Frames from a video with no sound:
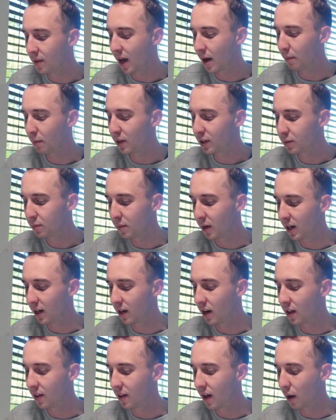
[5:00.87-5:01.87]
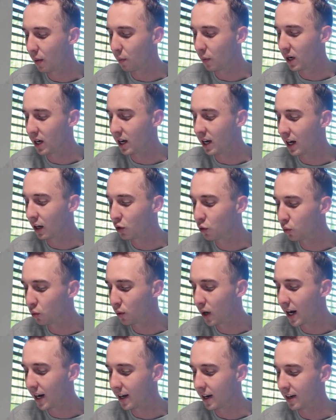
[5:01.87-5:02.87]
that must mean that we
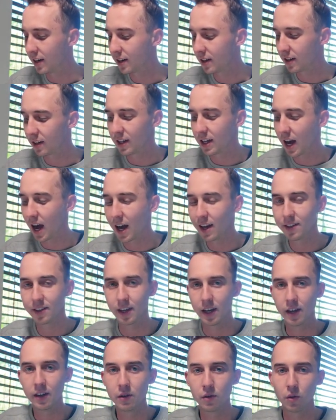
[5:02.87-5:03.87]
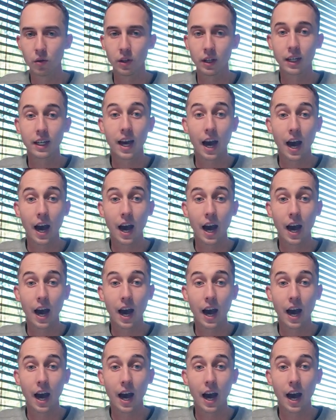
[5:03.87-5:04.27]
credit the asset or the